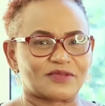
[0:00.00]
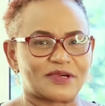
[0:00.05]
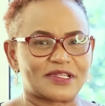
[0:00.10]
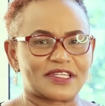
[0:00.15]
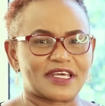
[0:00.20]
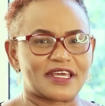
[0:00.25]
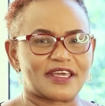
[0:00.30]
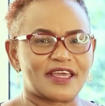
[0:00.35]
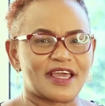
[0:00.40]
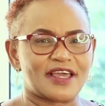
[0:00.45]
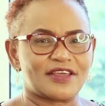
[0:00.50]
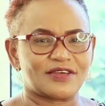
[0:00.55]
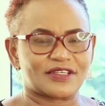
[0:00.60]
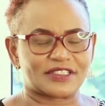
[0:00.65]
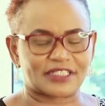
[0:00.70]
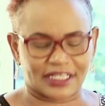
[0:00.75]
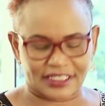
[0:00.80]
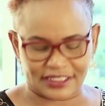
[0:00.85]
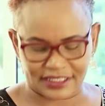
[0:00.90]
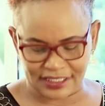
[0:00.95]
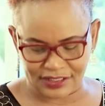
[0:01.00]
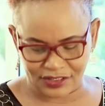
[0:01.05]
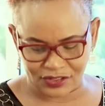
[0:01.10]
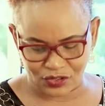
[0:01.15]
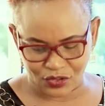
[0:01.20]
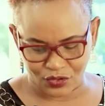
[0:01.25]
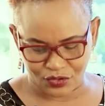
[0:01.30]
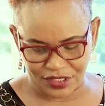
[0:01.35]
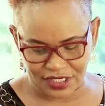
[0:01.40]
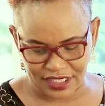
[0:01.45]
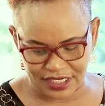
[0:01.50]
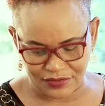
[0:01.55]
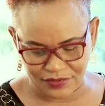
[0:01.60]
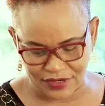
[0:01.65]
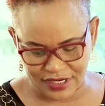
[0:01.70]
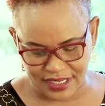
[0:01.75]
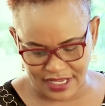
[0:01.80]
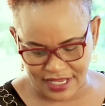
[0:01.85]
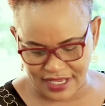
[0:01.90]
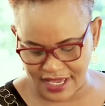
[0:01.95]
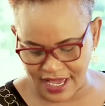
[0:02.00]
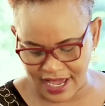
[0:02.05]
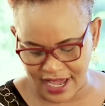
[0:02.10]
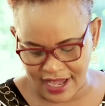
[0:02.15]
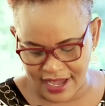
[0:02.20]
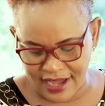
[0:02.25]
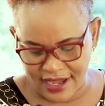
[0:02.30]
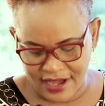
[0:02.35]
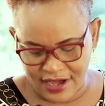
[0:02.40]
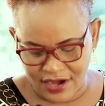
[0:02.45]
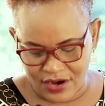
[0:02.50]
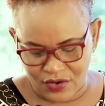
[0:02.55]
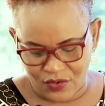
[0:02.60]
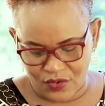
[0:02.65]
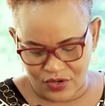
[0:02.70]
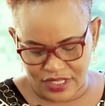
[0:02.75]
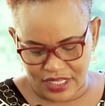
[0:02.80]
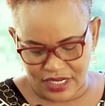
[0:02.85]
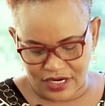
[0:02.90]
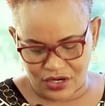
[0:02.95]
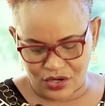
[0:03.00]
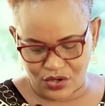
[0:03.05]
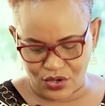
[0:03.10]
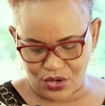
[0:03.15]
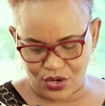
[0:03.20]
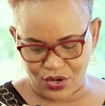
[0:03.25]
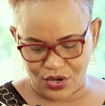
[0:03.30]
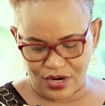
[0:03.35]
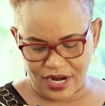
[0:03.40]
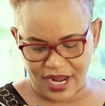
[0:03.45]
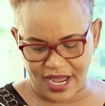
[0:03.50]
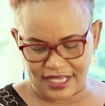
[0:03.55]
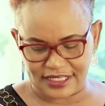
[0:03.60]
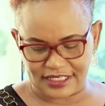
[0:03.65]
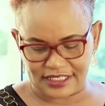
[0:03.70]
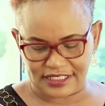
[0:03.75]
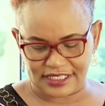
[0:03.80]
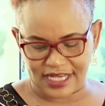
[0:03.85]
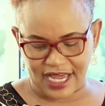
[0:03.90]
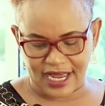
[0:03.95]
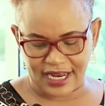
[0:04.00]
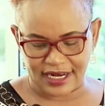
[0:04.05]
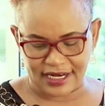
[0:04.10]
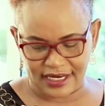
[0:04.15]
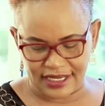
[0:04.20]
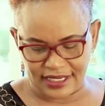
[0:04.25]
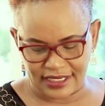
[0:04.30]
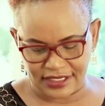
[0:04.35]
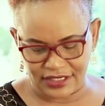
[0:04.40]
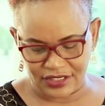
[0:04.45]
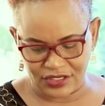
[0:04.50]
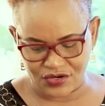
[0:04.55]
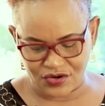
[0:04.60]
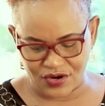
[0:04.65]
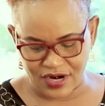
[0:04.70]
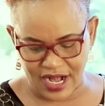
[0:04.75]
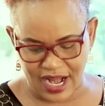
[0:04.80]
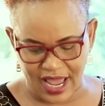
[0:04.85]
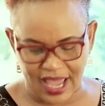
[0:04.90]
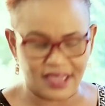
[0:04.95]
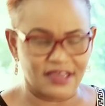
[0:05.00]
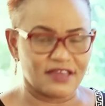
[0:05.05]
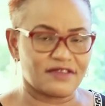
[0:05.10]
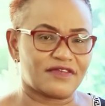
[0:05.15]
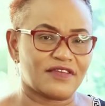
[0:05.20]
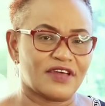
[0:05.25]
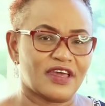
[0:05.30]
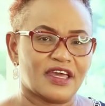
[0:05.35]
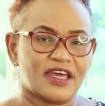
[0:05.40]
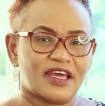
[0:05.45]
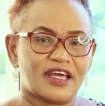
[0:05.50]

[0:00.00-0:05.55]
When they hear your success story, when they hear what the Lord has done in your life,